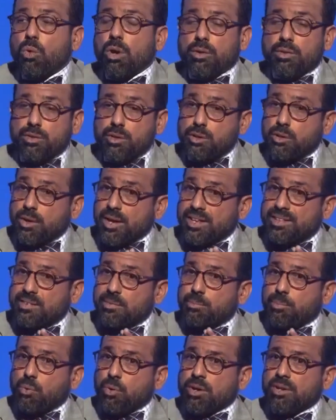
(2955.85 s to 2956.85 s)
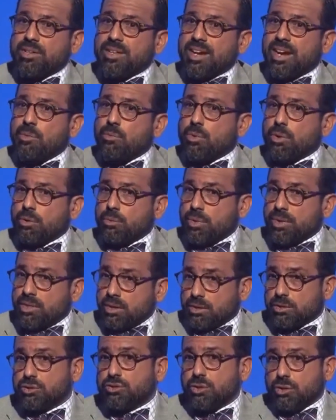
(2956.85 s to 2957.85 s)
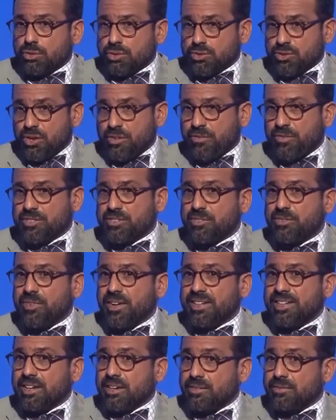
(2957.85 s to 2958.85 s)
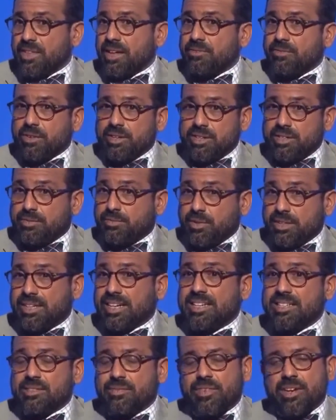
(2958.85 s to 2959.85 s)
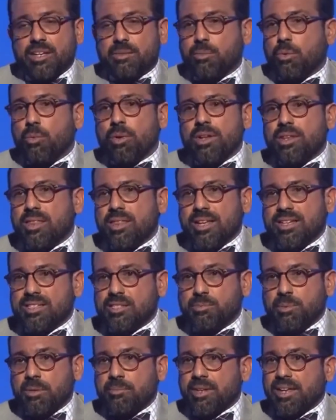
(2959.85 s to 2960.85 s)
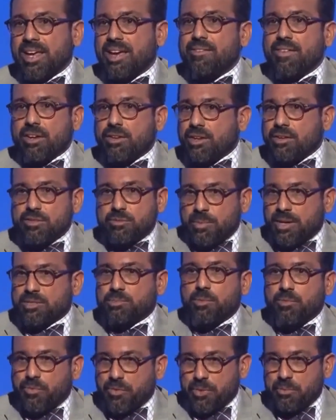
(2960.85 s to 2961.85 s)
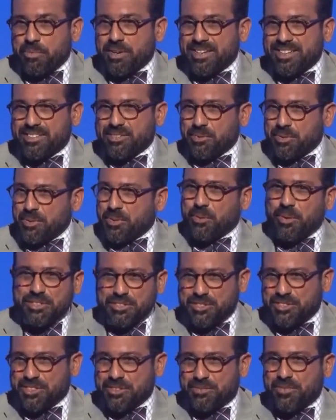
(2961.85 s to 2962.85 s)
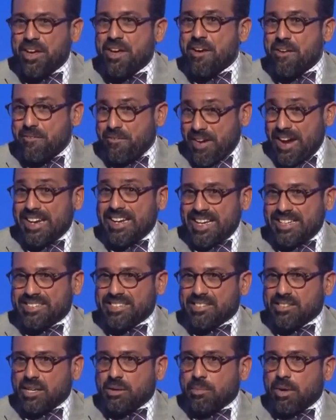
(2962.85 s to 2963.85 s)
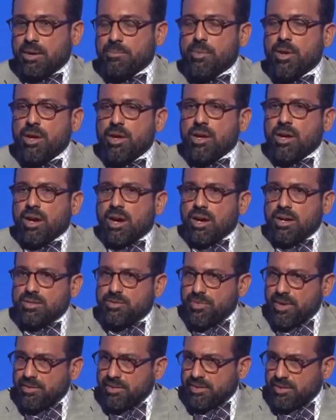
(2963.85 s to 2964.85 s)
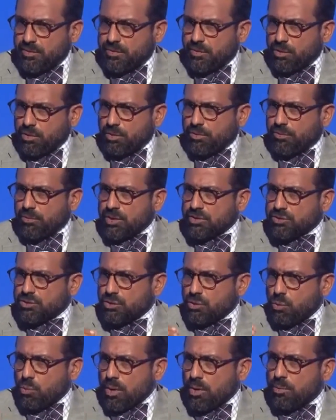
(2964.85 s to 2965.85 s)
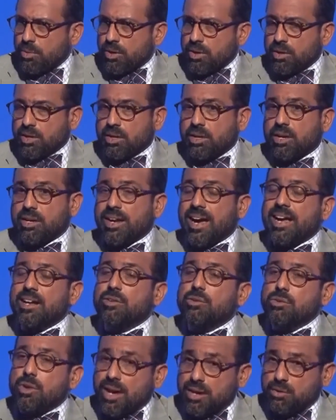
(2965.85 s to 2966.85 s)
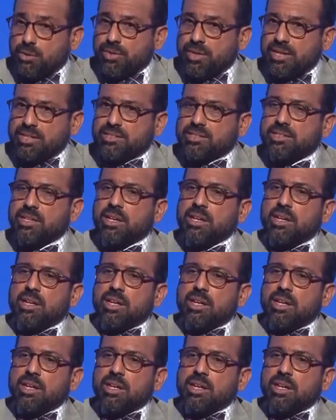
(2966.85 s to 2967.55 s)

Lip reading: Well, you know, it's important that I work with the controller's office to find out if that funding is available. One of the things is public advocate, you're not responsible for the money. So when the questions of finances come up, it's very difficult for us to know where we're going to cut. I know this.